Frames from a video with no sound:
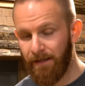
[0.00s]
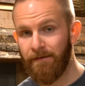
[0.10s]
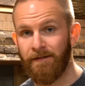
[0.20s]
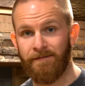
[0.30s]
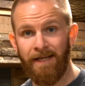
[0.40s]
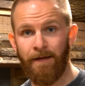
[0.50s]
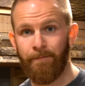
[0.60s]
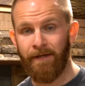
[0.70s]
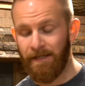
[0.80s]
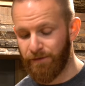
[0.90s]
The
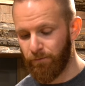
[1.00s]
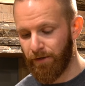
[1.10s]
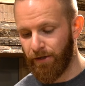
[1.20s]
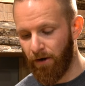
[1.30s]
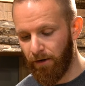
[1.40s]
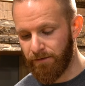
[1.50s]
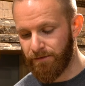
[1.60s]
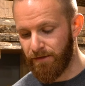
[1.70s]
tip is in regards